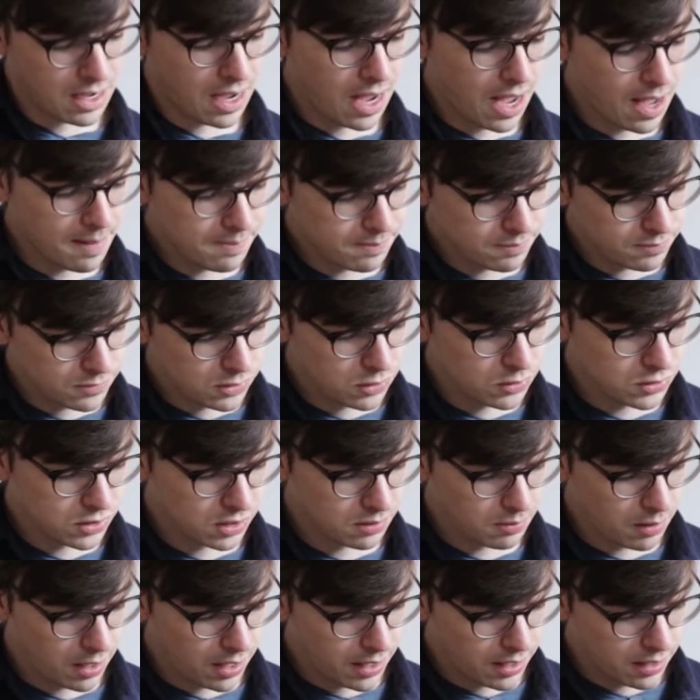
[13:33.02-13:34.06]
I'm
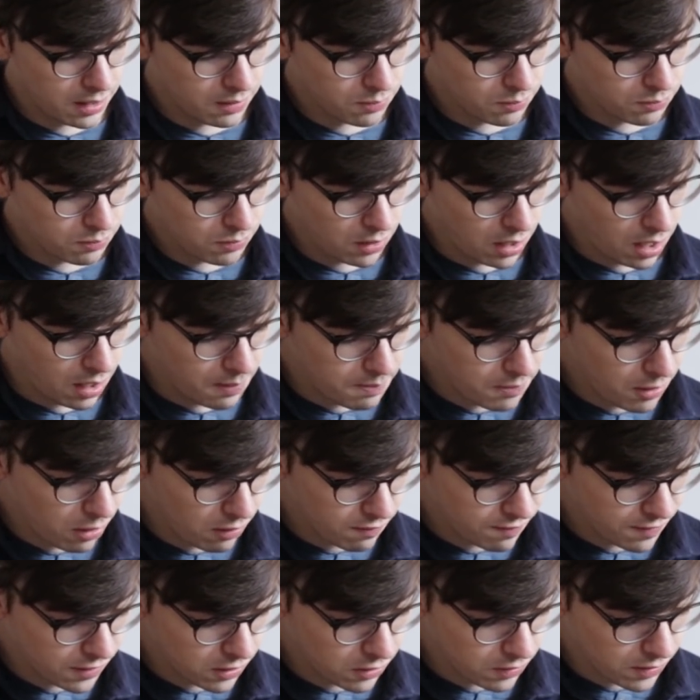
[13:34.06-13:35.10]
using my
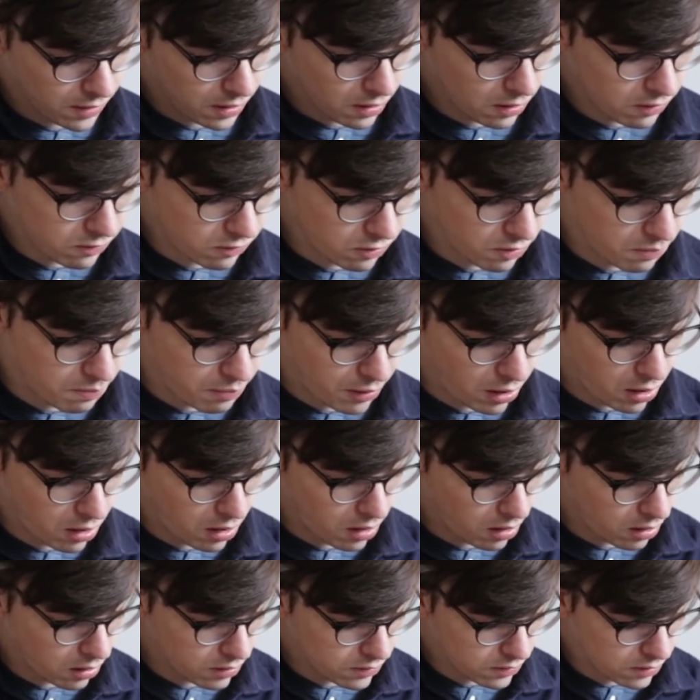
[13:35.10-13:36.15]
middle finger there to
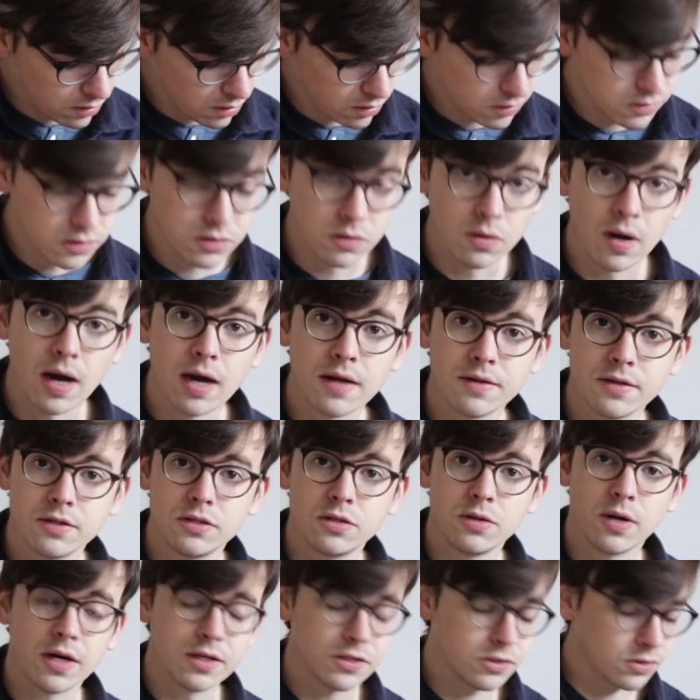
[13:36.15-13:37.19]
bar the two
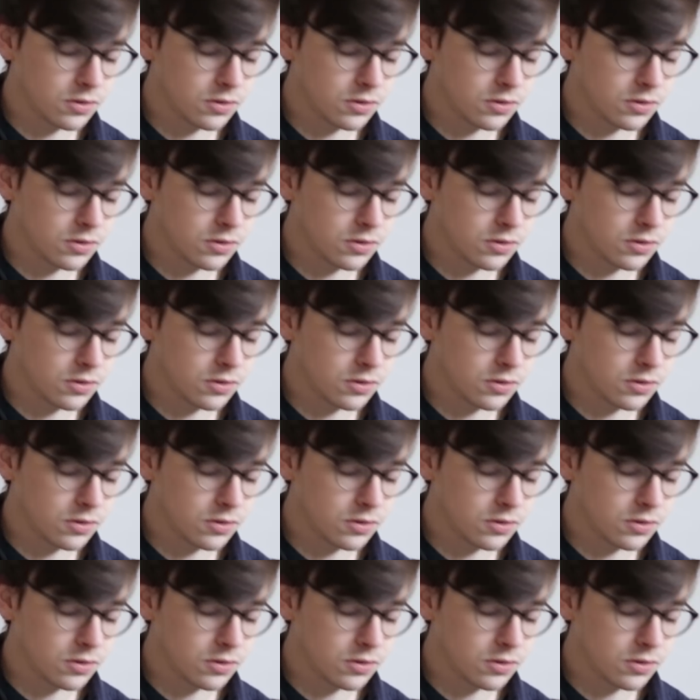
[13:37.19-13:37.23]
high